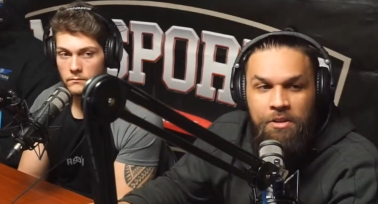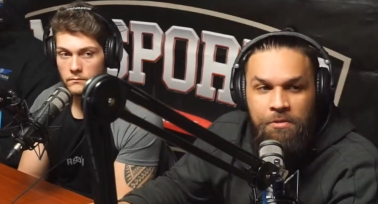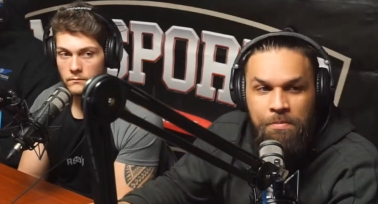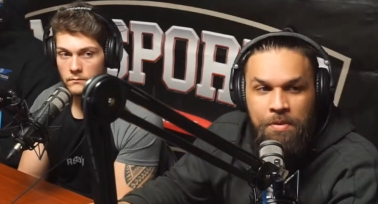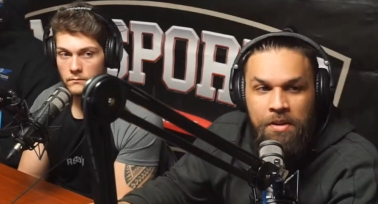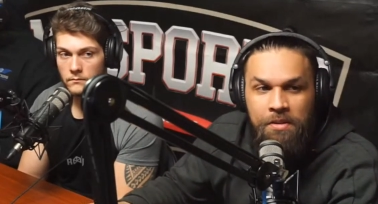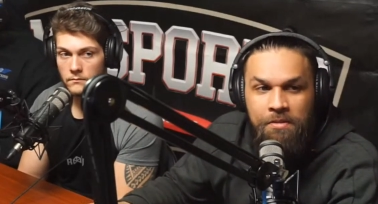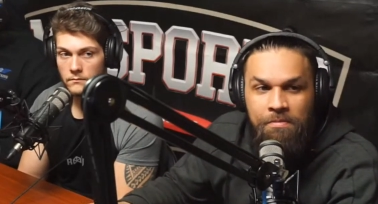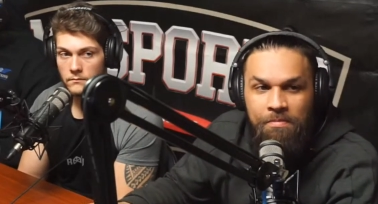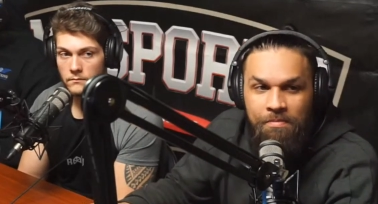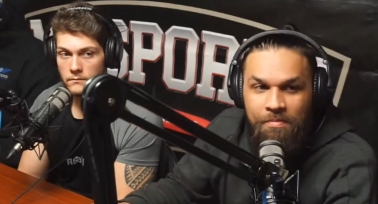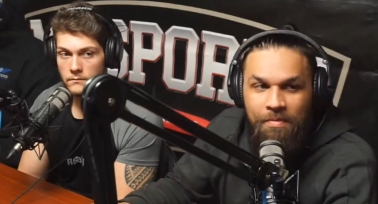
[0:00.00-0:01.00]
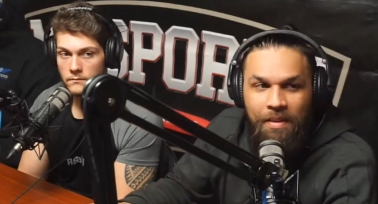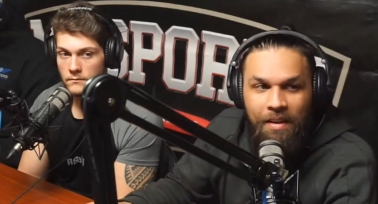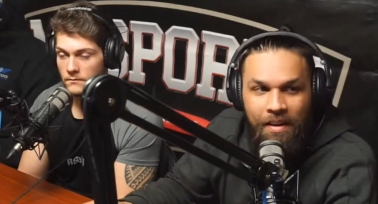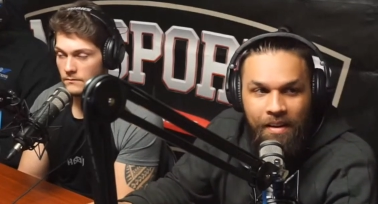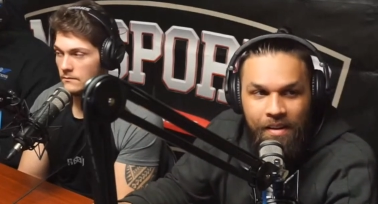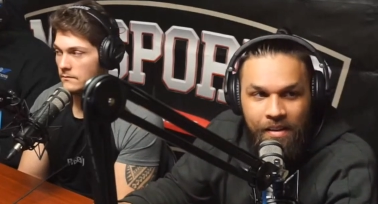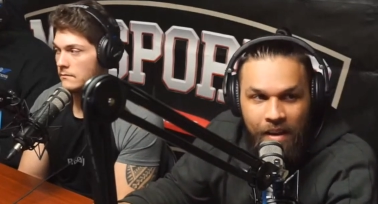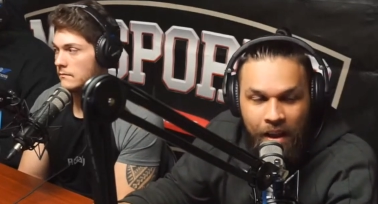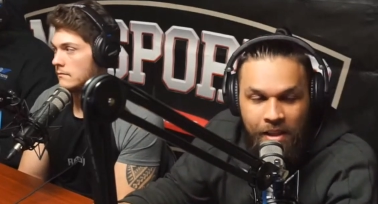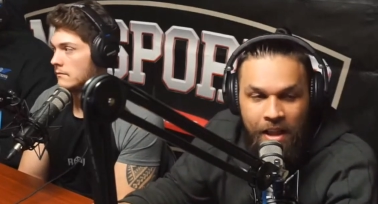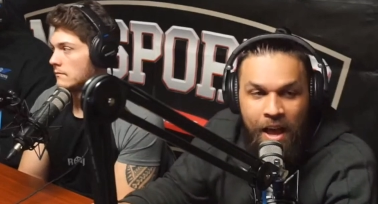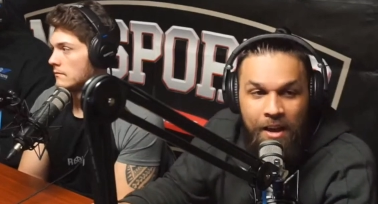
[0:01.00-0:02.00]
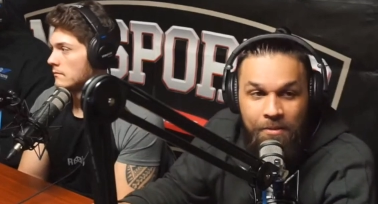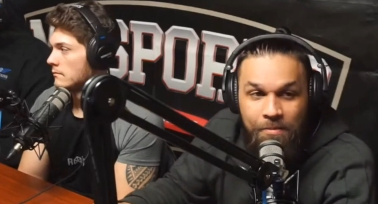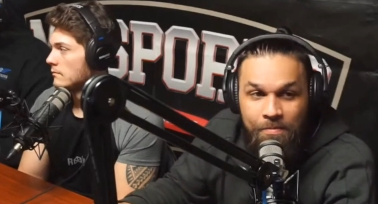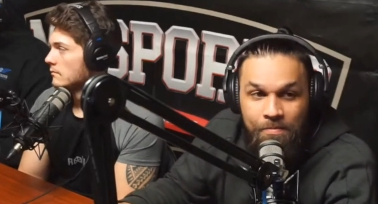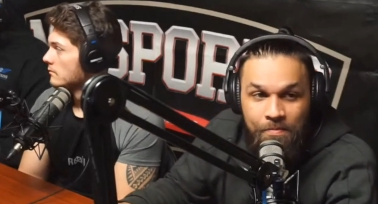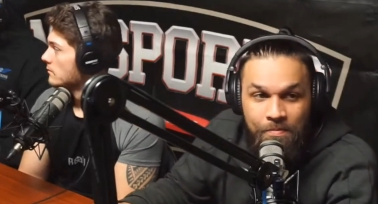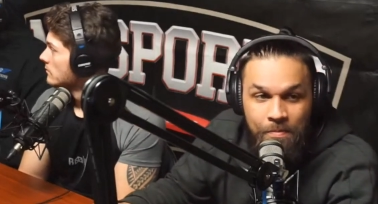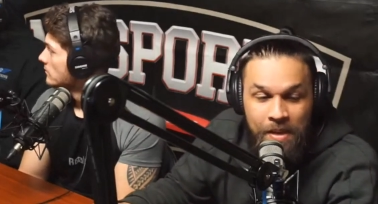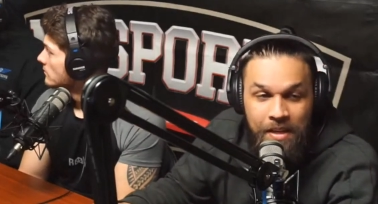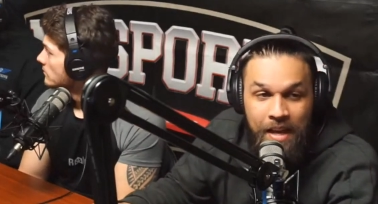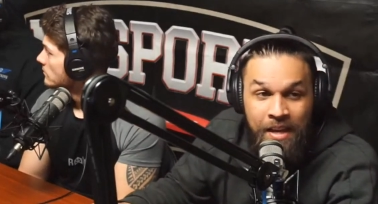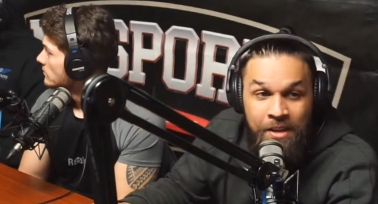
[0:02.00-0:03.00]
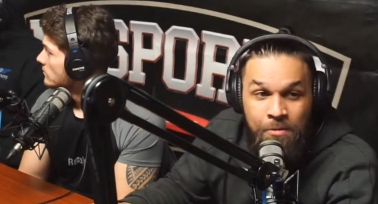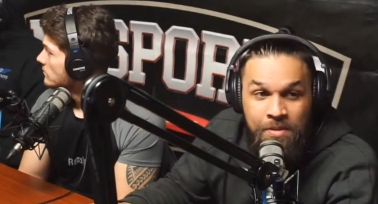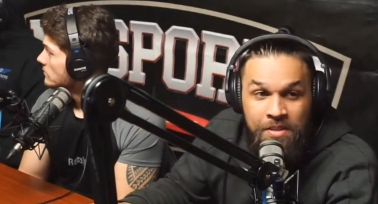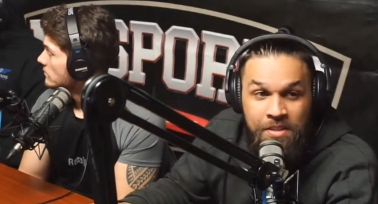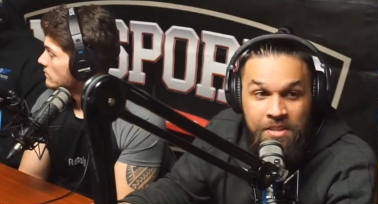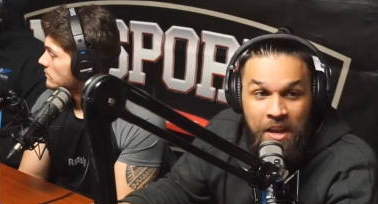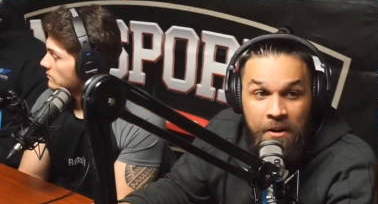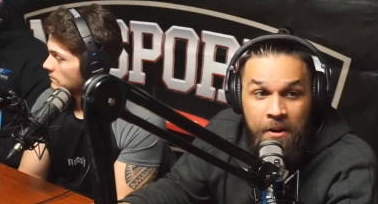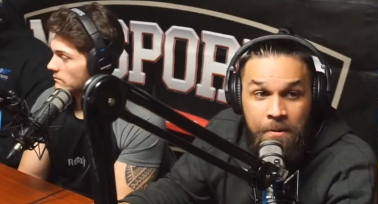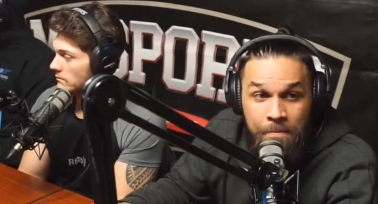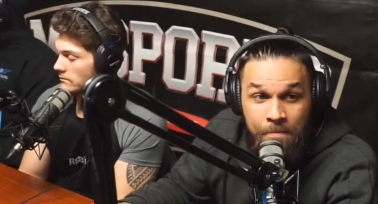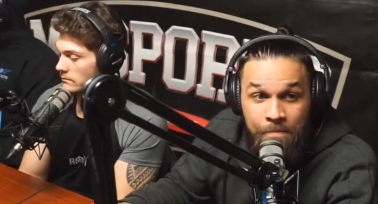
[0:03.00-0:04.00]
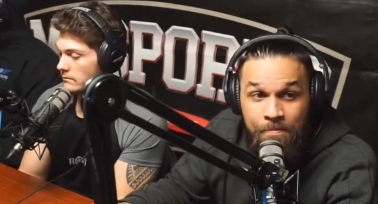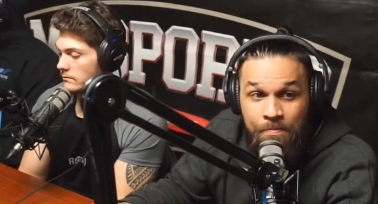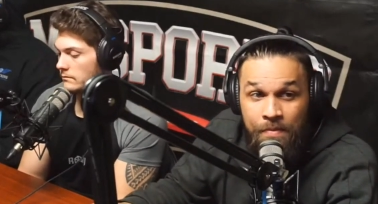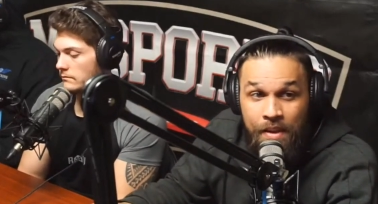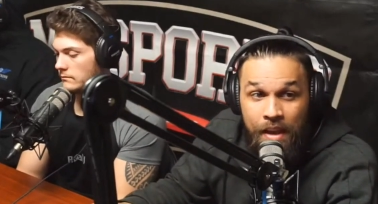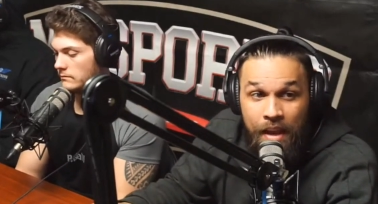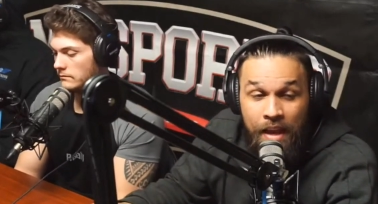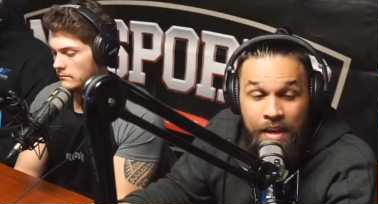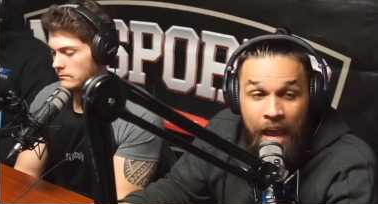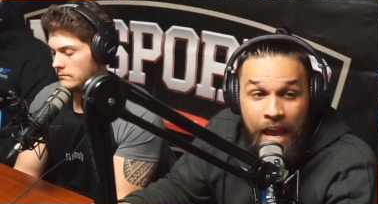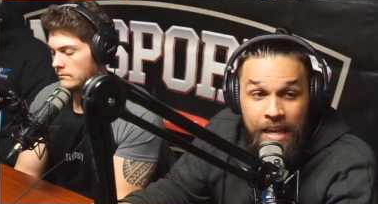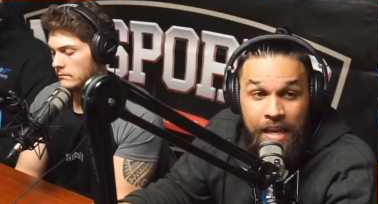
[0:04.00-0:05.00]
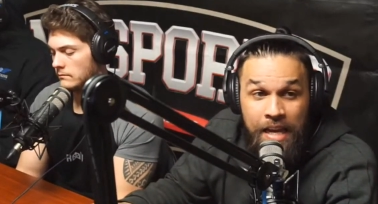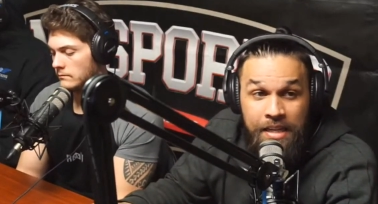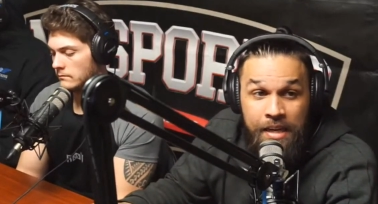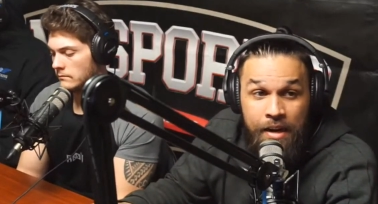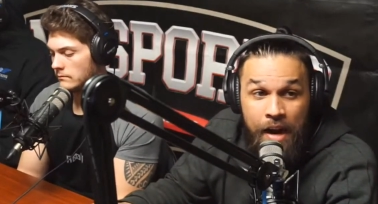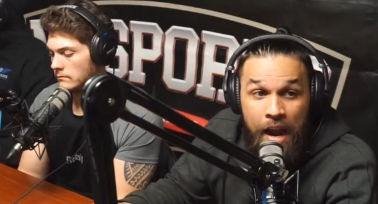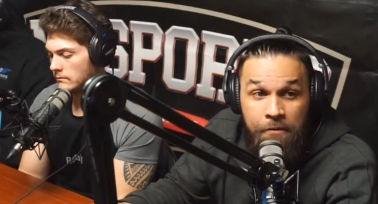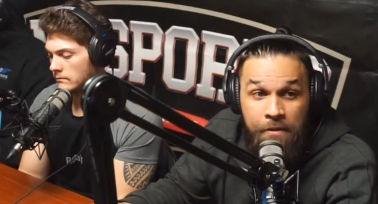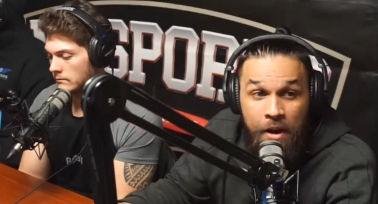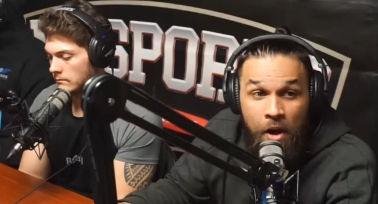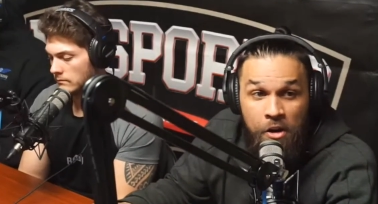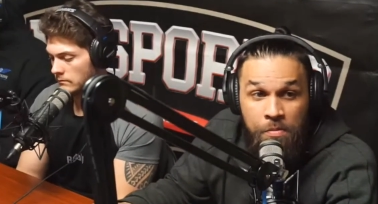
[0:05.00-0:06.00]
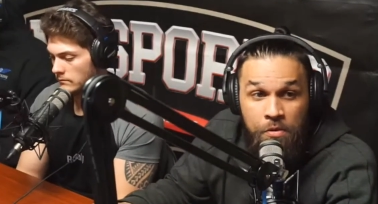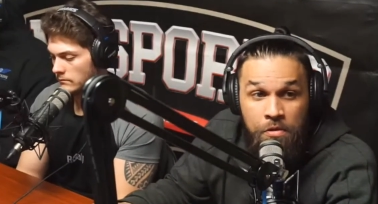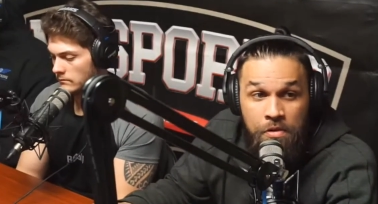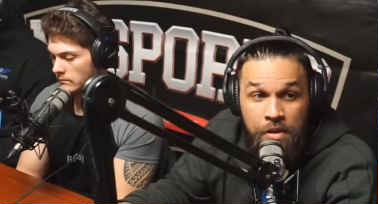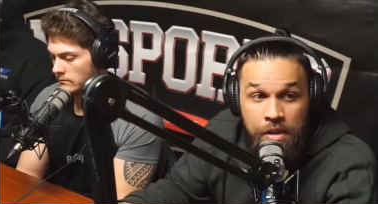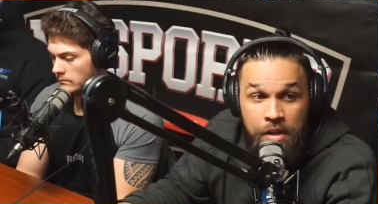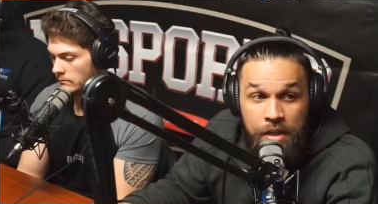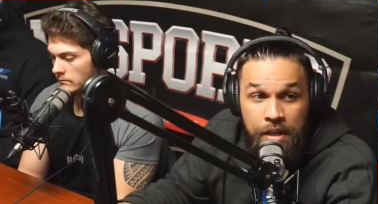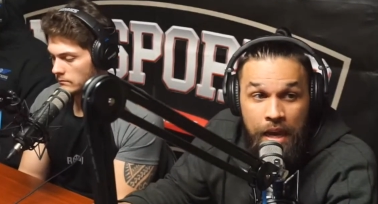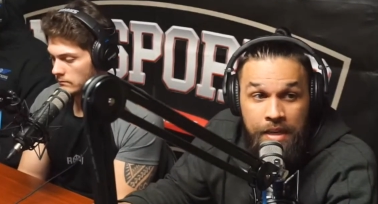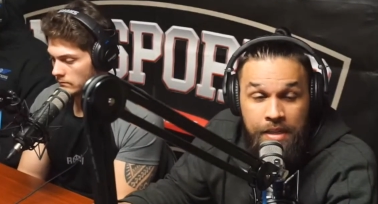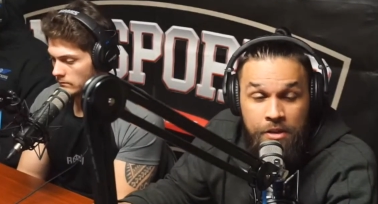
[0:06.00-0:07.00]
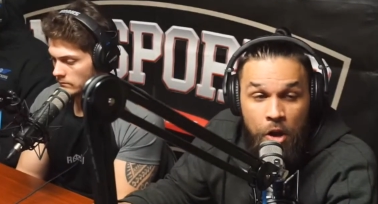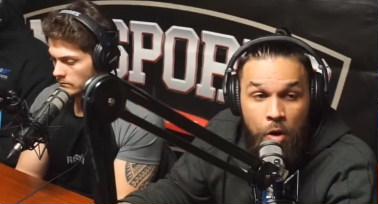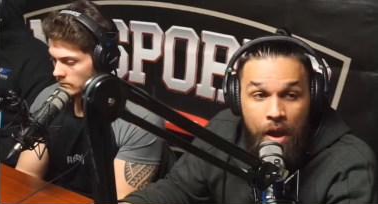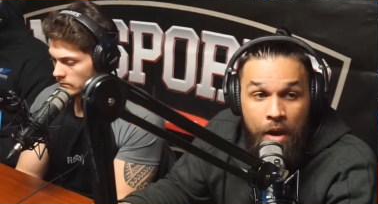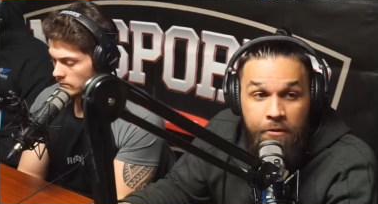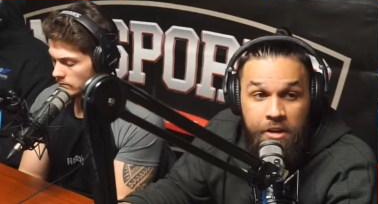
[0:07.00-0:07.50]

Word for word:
Speaker 1: from Peyton. A lot. Being that he was his center and that he had to hear every audible, he had to know every